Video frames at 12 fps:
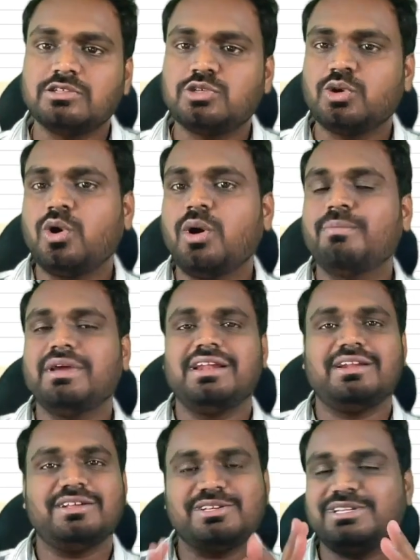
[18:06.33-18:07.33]
Zoho
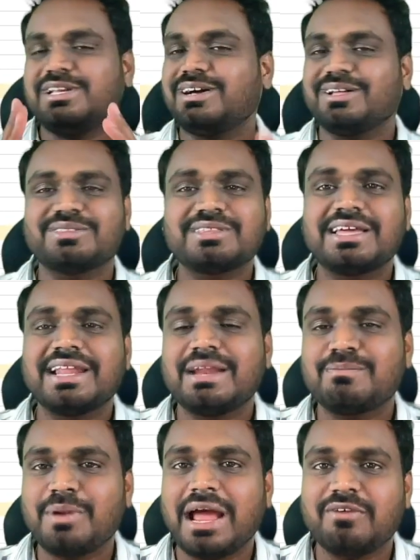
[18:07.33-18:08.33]
Mail, yeah,
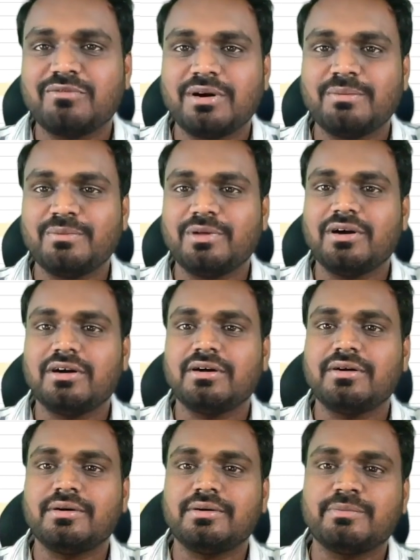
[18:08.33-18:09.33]
great platform
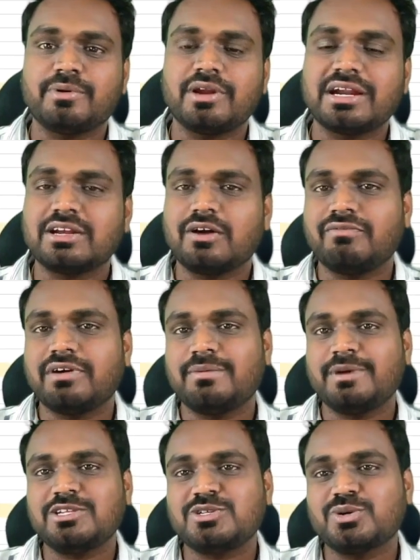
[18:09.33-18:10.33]
product
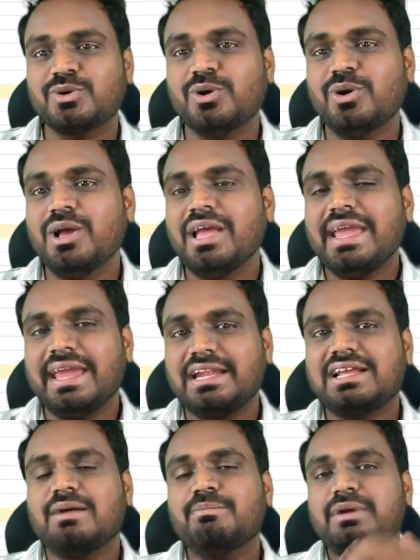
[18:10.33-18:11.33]
offered by Zoho.
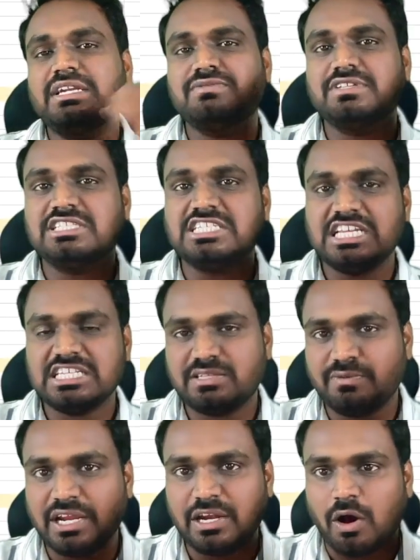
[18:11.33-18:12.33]
It competes with G
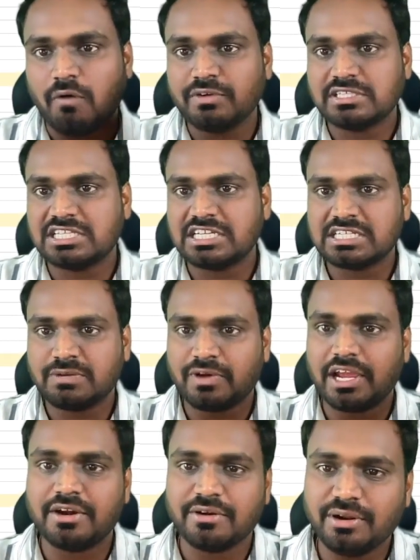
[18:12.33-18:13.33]
Suite, Office
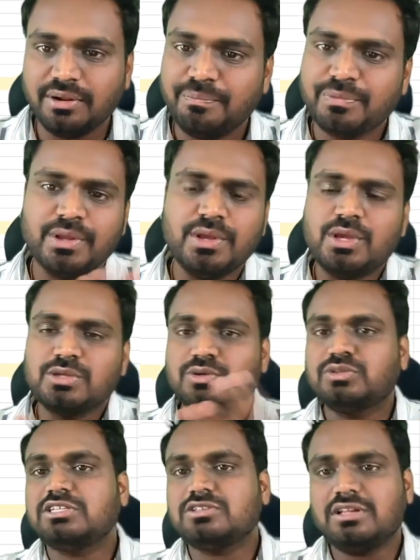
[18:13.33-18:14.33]
365 and all.
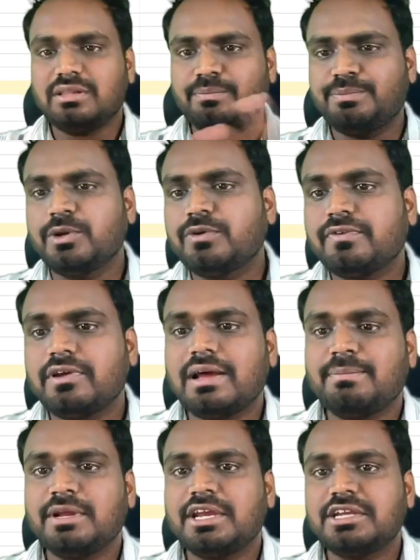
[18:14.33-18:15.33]
So these are beautiful
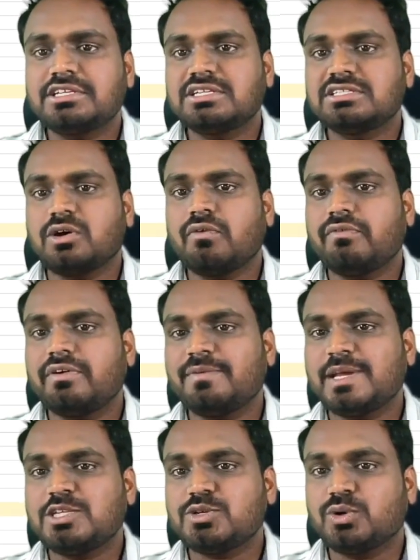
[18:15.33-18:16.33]
applications offered
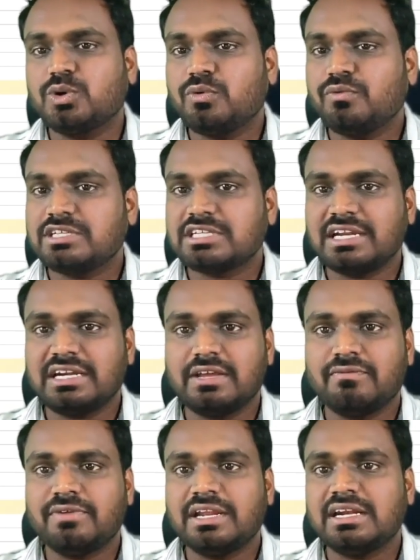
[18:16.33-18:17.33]
by Zoho, which can
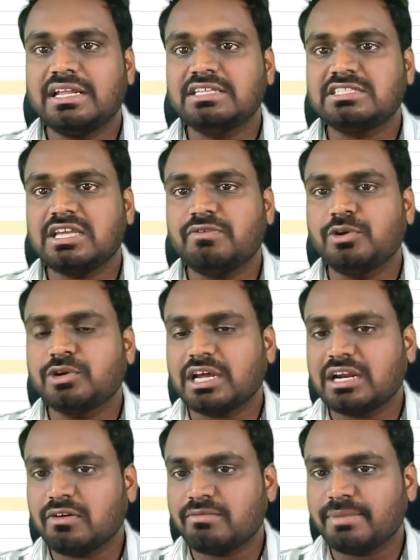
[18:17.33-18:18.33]
definitely save you a
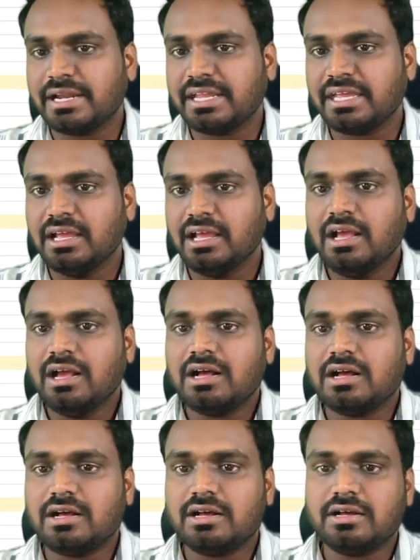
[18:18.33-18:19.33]
ton of money
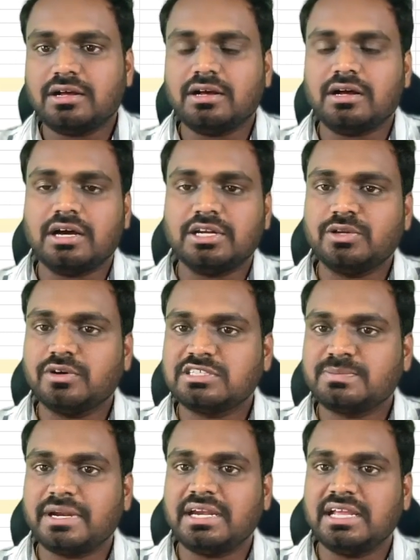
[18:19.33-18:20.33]
on your
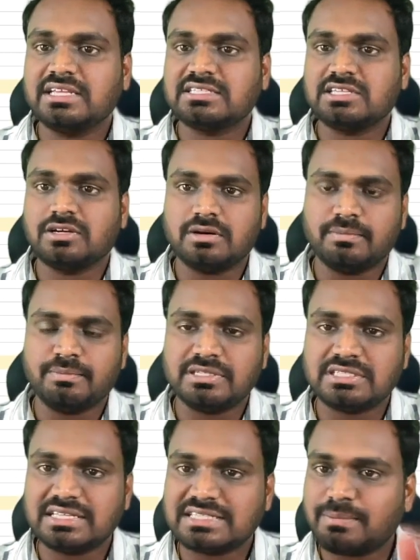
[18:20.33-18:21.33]
spendings on
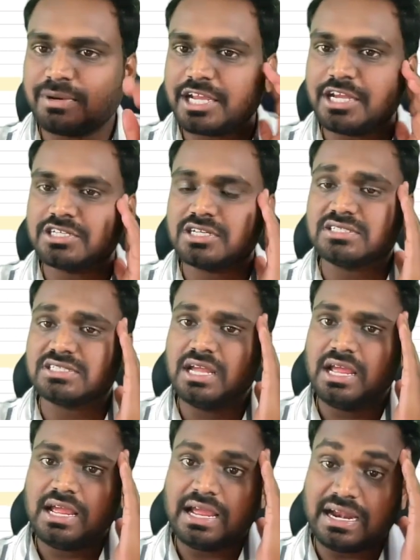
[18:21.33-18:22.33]
business applications,
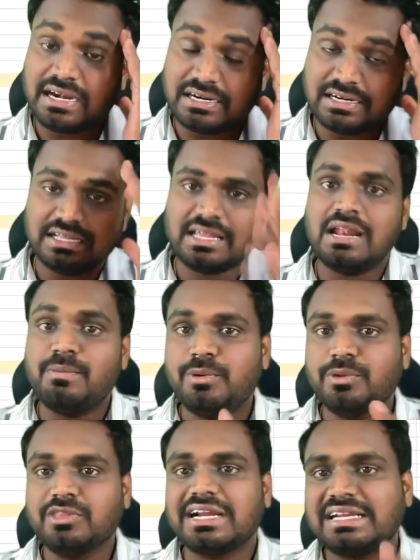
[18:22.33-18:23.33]
and help
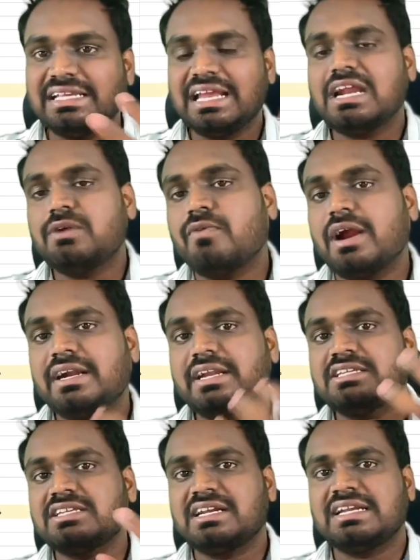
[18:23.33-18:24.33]
you the real
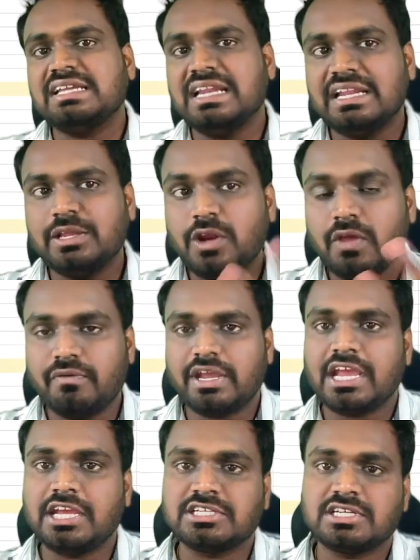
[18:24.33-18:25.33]
advantage and real
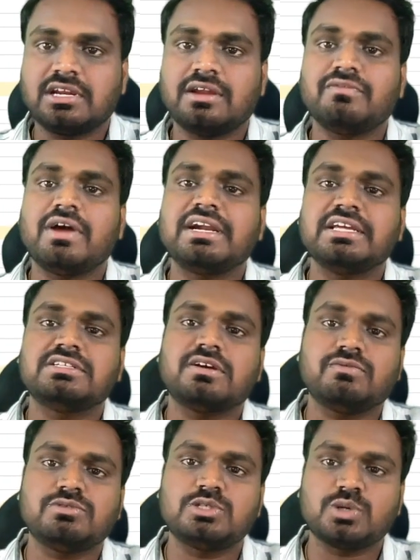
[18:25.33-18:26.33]
unification advantage
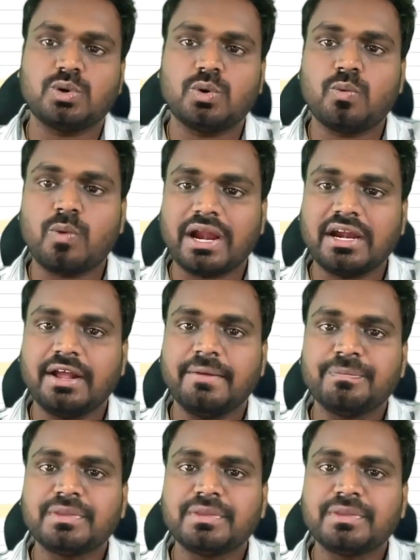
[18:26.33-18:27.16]
of Zoho One.